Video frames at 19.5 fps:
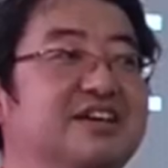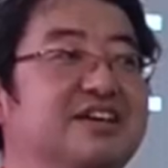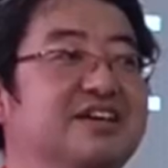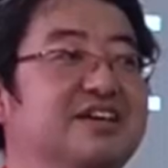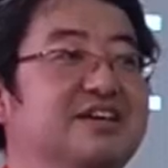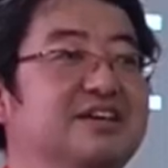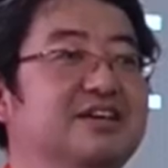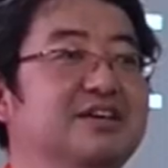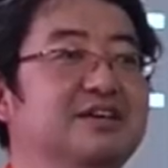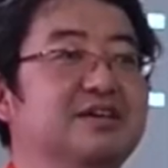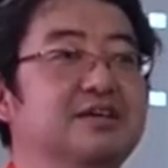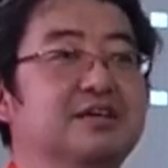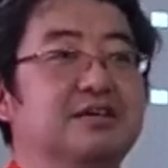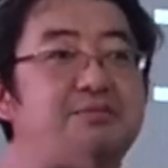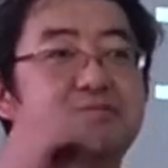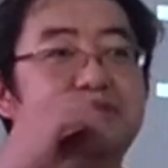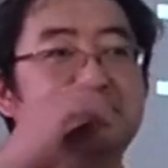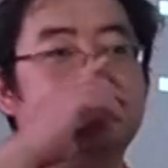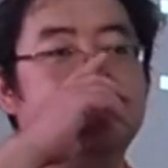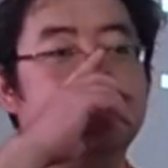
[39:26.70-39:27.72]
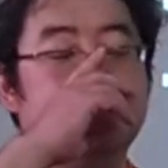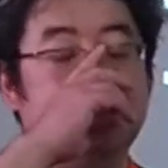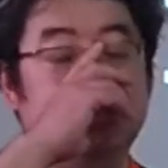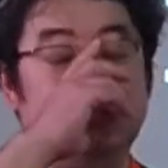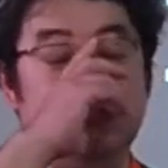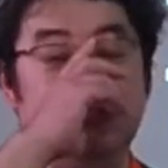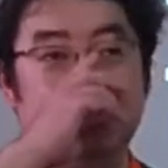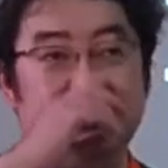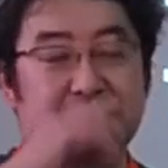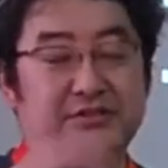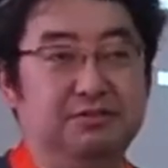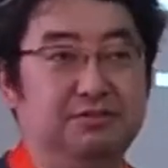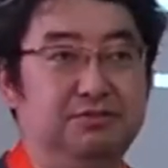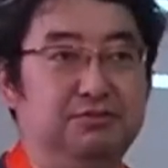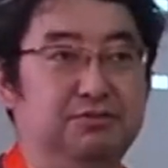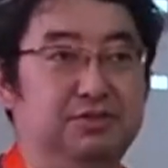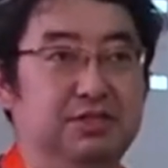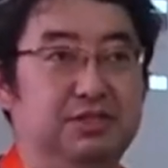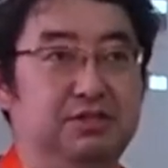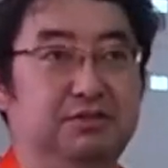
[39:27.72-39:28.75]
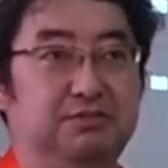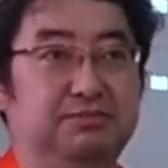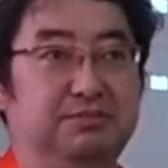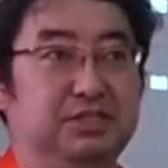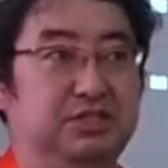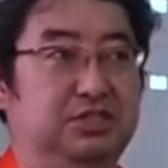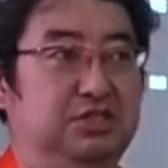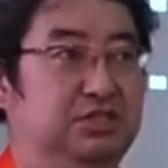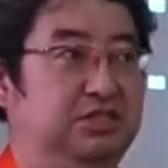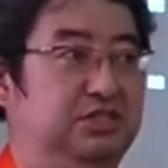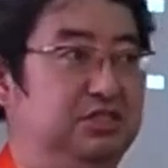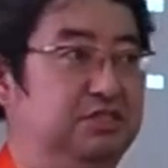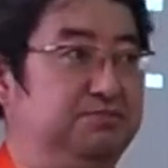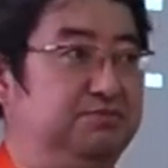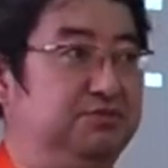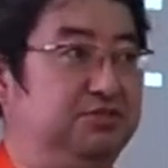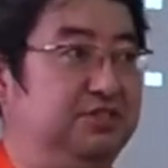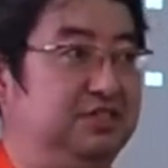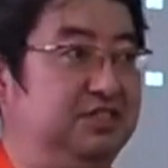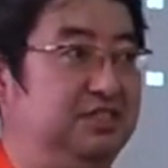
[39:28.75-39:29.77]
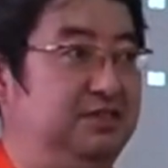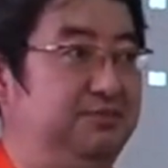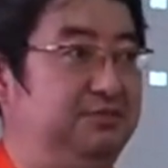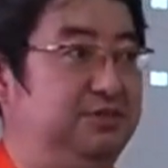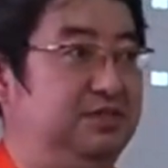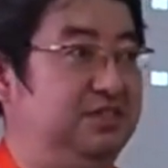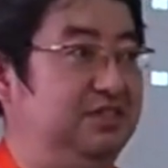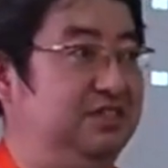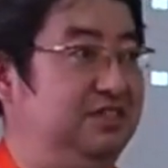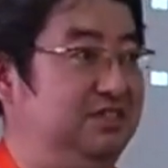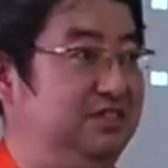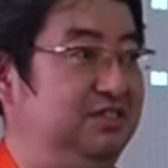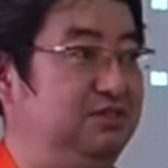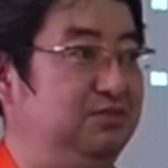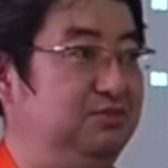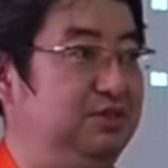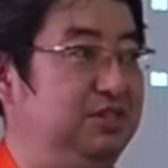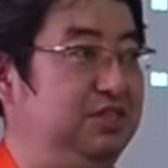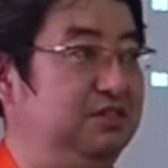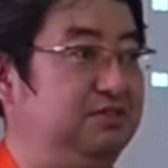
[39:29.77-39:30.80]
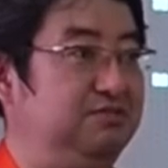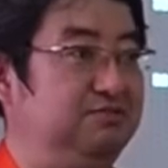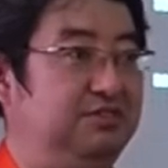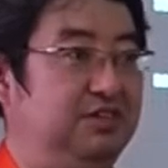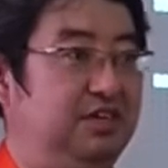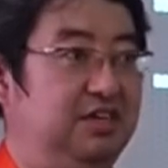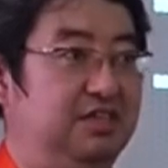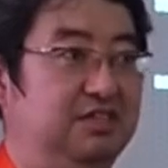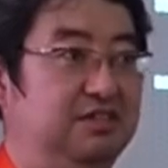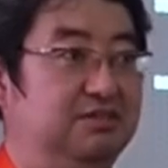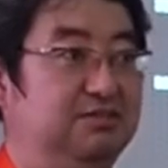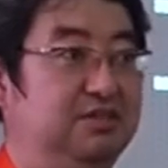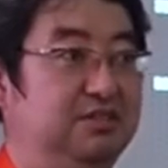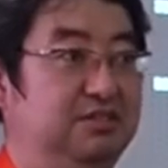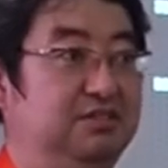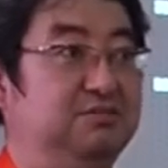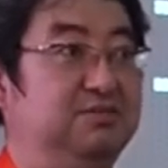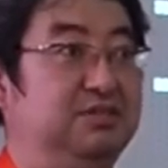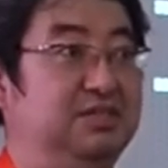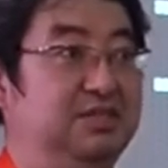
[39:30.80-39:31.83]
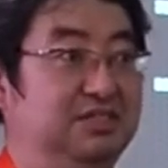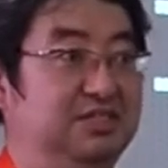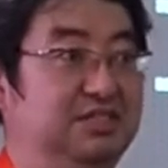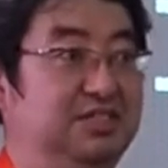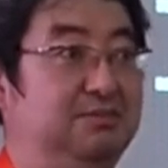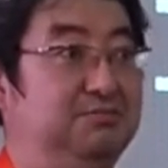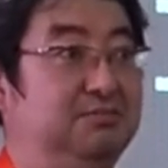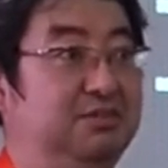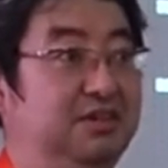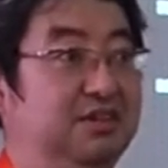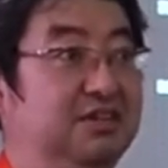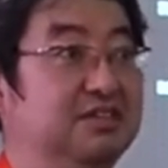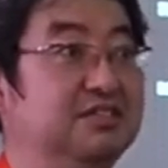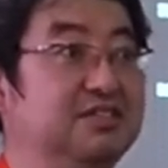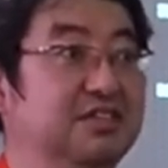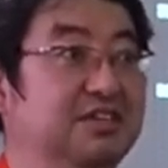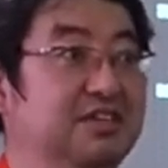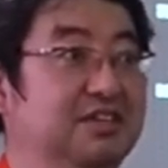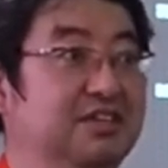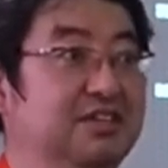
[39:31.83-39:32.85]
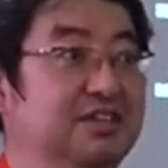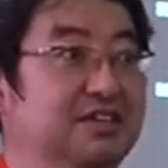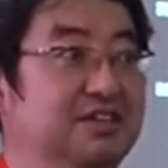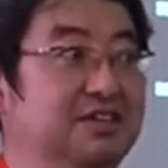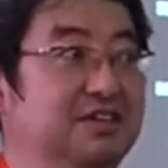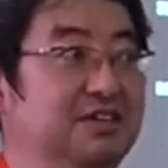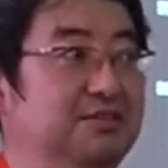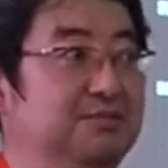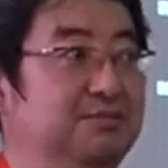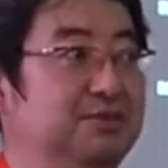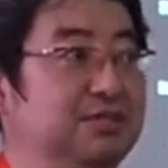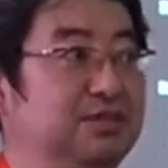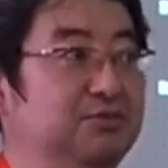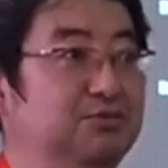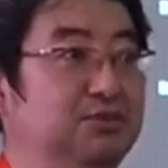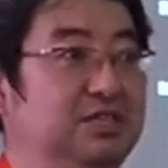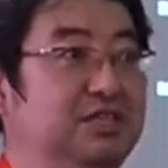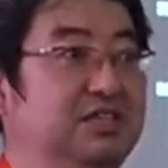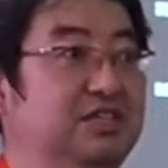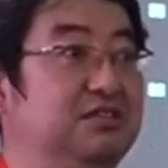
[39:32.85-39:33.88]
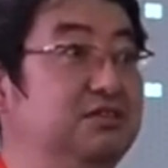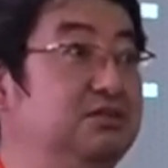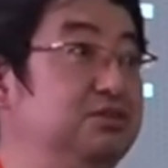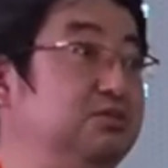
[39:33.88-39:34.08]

But uh, we don't much need the productivity, so we can create a lot of things, same things. But we need new things.